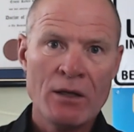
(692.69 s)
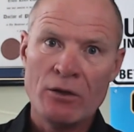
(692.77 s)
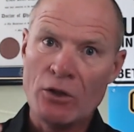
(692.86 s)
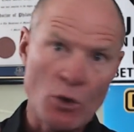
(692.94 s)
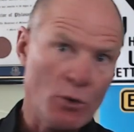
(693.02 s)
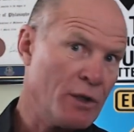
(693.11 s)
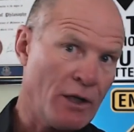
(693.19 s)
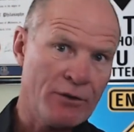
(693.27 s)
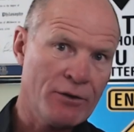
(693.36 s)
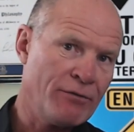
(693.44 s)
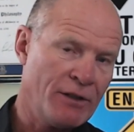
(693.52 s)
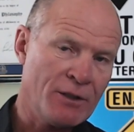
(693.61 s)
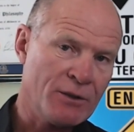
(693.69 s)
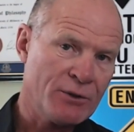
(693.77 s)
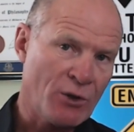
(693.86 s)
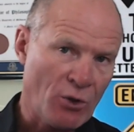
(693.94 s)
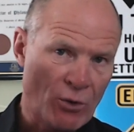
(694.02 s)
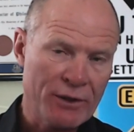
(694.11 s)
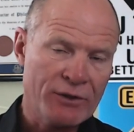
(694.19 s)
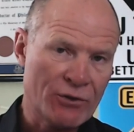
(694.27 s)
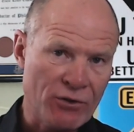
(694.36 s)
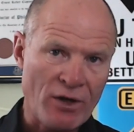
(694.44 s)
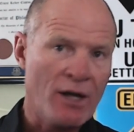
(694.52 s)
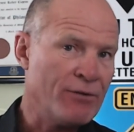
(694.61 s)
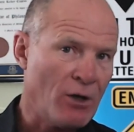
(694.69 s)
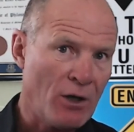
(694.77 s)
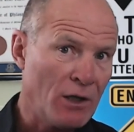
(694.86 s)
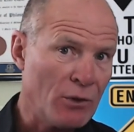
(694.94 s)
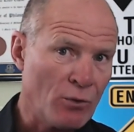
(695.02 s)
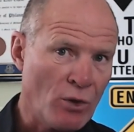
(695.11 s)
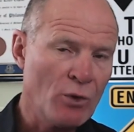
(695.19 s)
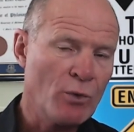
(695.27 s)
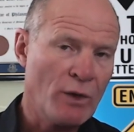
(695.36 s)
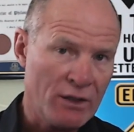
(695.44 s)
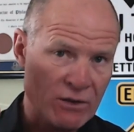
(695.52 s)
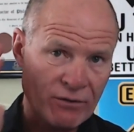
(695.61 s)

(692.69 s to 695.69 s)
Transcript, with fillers: know that other vehicles are going to drive on the roadway,